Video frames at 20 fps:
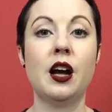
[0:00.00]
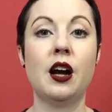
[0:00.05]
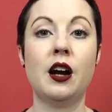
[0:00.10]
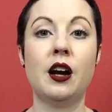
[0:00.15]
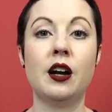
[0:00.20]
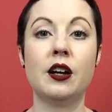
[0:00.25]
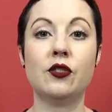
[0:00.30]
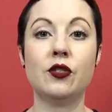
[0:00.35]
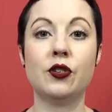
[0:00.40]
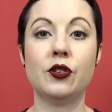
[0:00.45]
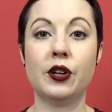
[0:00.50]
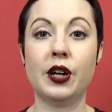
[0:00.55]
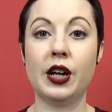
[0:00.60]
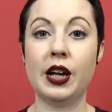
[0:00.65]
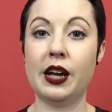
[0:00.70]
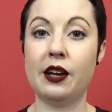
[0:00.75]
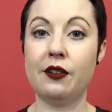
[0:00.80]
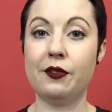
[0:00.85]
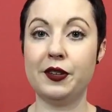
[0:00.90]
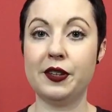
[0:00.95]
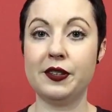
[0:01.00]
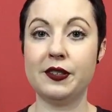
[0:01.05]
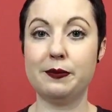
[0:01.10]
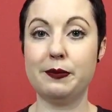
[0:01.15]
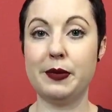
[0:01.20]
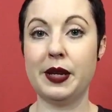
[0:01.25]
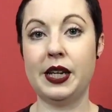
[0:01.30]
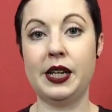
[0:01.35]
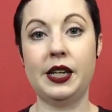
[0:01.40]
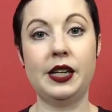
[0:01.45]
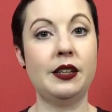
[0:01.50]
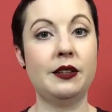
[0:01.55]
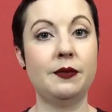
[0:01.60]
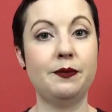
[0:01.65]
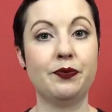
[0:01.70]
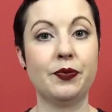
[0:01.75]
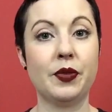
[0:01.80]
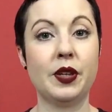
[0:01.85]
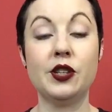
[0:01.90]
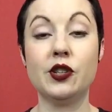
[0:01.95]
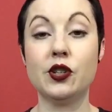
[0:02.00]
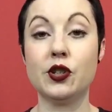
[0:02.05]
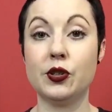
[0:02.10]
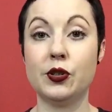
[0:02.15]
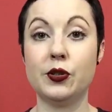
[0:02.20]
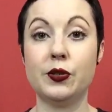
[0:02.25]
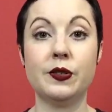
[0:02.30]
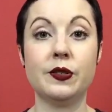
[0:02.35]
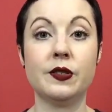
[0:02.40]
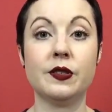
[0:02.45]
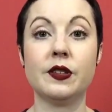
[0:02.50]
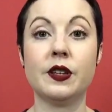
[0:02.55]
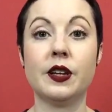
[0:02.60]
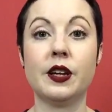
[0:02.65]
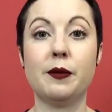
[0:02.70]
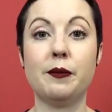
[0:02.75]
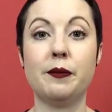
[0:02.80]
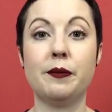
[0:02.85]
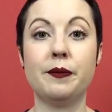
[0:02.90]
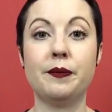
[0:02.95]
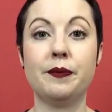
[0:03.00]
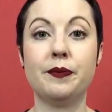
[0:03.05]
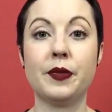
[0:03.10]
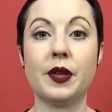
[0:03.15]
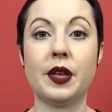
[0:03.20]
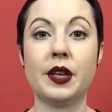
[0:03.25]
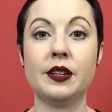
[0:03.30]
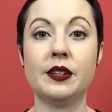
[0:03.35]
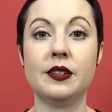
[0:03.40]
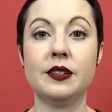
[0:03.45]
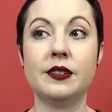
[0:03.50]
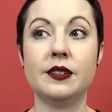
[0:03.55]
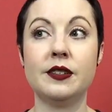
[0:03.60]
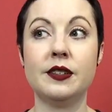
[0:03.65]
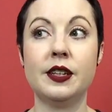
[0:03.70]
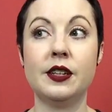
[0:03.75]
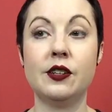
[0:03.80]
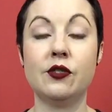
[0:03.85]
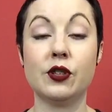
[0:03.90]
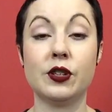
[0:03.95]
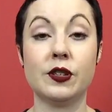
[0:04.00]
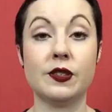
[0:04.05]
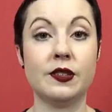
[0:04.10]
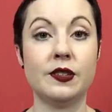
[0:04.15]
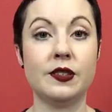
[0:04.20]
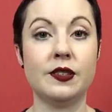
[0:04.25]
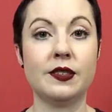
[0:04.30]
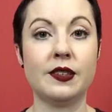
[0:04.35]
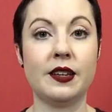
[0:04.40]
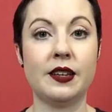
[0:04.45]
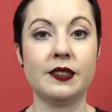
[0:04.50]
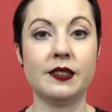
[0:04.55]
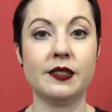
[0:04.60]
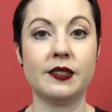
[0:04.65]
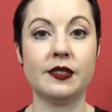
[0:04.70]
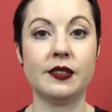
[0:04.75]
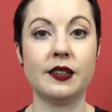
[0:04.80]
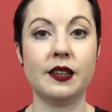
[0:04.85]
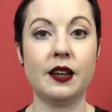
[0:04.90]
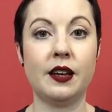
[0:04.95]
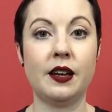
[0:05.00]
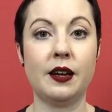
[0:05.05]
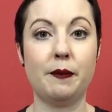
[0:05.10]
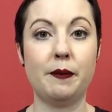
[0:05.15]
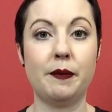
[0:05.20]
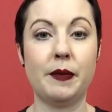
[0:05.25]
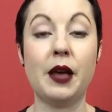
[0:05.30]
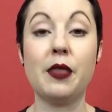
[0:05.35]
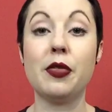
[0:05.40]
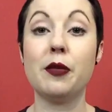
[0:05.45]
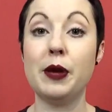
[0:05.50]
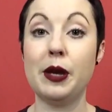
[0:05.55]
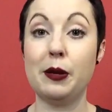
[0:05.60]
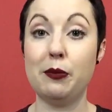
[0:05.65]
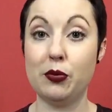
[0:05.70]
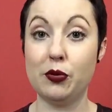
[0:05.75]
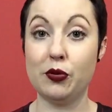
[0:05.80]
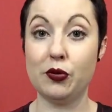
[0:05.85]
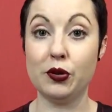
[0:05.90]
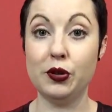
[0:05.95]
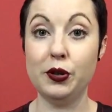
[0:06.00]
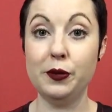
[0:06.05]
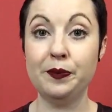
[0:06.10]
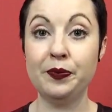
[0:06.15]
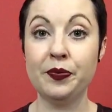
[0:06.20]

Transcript: I do not have as many issues and hindrances as other people do